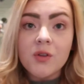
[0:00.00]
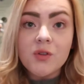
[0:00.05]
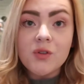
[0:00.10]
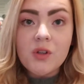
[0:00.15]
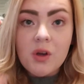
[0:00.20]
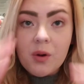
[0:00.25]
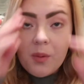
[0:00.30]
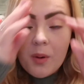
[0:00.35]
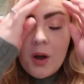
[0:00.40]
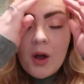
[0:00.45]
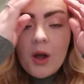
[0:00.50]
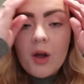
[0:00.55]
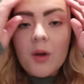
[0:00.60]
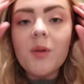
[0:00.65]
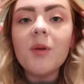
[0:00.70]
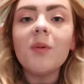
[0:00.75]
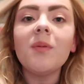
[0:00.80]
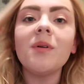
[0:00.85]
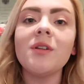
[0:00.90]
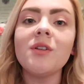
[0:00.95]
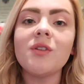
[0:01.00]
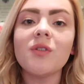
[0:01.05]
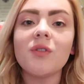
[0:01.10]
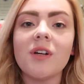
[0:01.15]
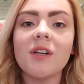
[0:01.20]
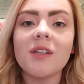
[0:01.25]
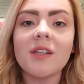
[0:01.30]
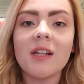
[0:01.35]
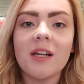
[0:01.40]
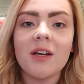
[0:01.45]
So I hope you
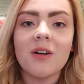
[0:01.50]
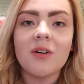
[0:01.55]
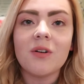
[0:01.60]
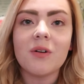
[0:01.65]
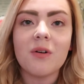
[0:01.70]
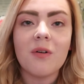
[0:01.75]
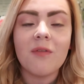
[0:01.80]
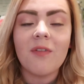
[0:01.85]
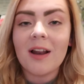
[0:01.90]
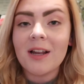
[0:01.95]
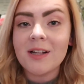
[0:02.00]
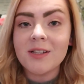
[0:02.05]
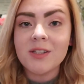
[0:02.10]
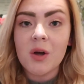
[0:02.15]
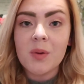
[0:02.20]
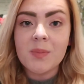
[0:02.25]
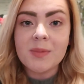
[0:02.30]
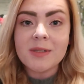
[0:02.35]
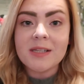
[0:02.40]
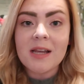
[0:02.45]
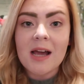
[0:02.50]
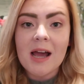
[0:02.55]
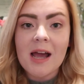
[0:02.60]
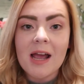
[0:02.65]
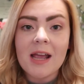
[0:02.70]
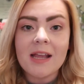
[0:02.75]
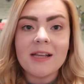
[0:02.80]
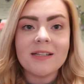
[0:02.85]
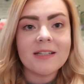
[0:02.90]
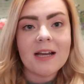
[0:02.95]
enjoy the little Valentine's
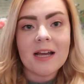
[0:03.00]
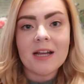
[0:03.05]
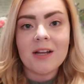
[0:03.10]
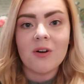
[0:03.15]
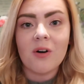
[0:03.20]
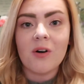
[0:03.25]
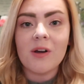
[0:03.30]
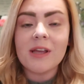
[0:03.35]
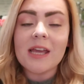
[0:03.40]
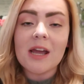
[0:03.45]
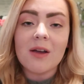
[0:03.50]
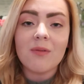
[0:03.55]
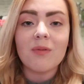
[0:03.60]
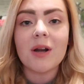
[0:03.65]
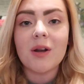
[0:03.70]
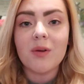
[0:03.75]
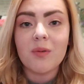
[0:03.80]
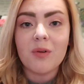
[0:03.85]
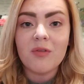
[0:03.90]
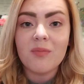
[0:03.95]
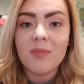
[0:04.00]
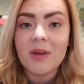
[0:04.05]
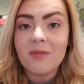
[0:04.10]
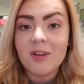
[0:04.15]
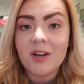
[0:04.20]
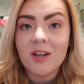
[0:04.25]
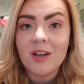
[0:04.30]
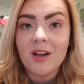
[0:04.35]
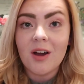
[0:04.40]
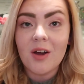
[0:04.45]
Day date night get ready with me
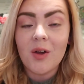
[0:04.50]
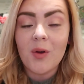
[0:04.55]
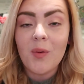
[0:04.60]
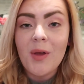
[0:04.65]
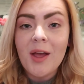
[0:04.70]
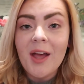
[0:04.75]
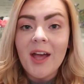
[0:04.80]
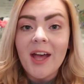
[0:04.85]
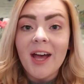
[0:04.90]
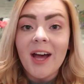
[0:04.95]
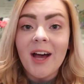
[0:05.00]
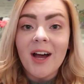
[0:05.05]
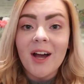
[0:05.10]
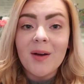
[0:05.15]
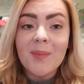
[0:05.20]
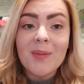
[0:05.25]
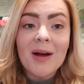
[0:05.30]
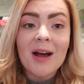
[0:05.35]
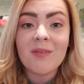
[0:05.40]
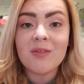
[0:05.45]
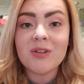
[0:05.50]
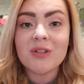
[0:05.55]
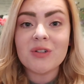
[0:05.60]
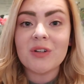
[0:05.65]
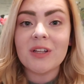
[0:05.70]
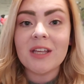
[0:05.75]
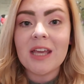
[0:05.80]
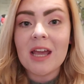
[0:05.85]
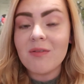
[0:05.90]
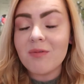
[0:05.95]
video. I haven't done
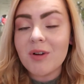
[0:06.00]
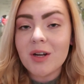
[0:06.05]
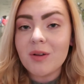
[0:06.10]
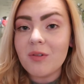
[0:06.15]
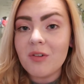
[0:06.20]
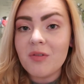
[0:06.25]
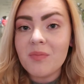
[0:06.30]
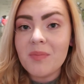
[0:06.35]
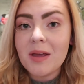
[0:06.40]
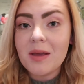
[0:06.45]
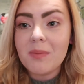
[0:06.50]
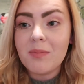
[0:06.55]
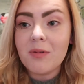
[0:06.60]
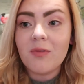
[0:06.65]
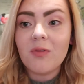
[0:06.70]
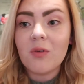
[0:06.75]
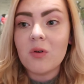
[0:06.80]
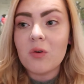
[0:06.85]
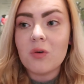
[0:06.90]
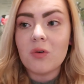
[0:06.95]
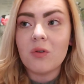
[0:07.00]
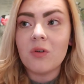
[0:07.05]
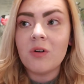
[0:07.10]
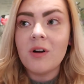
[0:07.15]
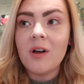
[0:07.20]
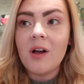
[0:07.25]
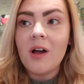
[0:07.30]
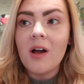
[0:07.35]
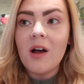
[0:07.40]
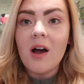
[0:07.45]
a get ready with me before,
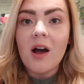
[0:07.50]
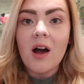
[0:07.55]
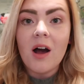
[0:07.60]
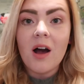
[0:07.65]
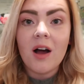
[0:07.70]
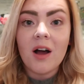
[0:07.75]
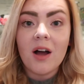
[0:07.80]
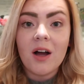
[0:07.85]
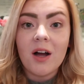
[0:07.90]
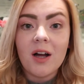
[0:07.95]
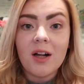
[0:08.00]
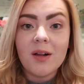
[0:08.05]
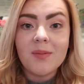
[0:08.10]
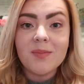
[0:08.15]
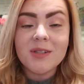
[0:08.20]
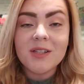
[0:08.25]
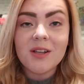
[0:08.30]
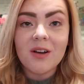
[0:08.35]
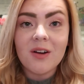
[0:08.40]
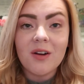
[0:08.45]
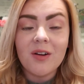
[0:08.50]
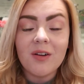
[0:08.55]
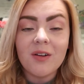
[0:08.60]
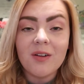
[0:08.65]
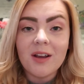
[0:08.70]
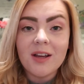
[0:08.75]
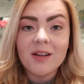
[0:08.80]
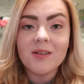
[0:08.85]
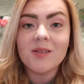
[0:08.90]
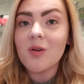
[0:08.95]
so
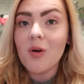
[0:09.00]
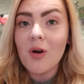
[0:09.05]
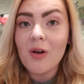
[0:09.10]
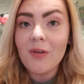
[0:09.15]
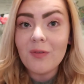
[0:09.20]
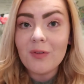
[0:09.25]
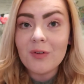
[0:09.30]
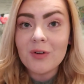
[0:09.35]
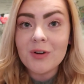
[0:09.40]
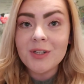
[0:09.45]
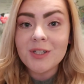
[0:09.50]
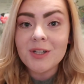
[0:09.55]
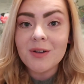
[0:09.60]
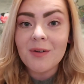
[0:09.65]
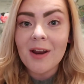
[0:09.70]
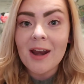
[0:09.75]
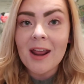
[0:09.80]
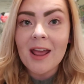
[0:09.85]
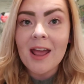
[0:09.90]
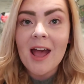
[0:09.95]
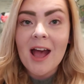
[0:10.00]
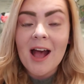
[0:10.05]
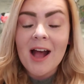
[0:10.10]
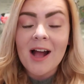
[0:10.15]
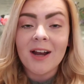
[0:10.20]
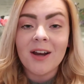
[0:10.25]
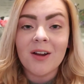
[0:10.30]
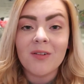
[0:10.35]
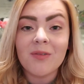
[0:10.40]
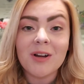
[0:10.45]
it's quite fun doing it,
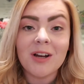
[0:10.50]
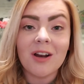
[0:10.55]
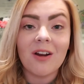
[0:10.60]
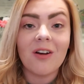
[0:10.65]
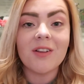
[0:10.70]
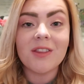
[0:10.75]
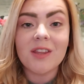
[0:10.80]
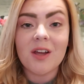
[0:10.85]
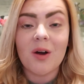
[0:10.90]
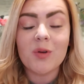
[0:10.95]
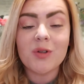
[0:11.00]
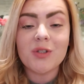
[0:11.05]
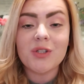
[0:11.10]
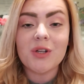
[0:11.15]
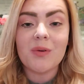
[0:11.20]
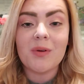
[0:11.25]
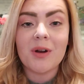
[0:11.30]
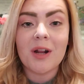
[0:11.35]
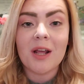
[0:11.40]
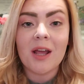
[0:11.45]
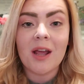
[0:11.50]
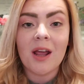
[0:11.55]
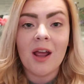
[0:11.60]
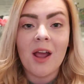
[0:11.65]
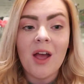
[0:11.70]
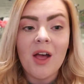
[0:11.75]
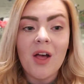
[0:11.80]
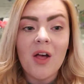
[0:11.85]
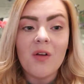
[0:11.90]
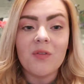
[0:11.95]
and I really liked that I was doing it
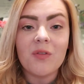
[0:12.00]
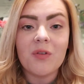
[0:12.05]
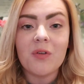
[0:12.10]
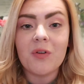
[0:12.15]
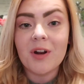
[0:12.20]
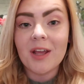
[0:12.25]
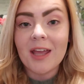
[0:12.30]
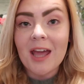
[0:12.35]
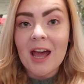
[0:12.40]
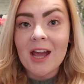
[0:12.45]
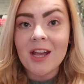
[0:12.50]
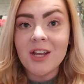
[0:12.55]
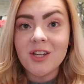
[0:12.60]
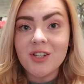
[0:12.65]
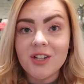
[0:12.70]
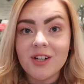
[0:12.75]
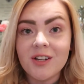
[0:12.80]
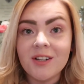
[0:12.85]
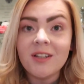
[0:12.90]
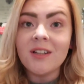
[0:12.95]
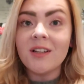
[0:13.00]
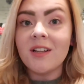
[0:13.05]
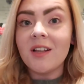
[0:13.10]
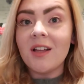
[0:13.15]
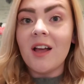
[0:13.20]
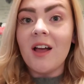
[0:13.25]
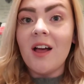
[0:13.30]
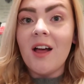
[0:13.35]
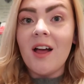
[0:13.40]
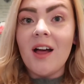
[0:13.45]
for an occasion.
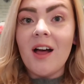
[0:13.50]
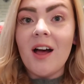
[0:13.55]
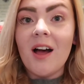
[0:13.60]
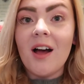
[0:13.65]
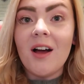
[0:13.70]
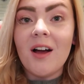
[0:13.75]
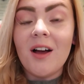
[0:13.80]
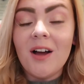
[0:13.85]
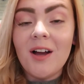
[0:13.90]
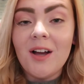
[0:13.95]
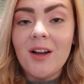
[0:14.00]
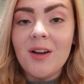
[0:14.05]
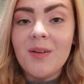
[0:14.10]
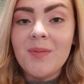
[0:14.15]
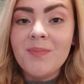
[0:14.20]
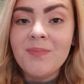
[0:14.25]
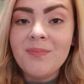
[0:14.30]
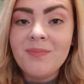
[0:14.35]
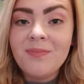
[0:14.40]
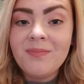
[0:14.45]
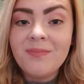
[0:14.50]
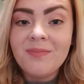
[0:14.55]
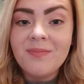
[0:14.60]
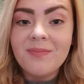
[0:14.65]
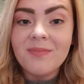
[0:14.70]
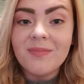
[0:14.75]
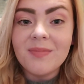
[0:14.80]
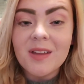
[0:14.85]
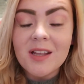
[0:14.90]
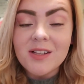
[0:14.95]

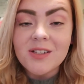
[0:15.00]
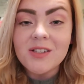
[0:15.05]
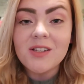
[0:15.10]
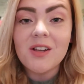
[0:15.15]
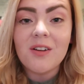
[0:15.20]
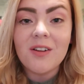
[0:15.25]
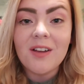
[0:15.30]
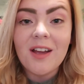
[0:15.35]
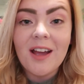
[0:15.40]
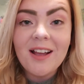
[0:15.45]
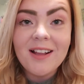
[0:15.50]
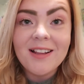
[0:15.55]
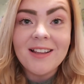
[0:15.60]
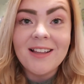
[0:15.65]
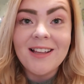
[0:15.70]
So yeah.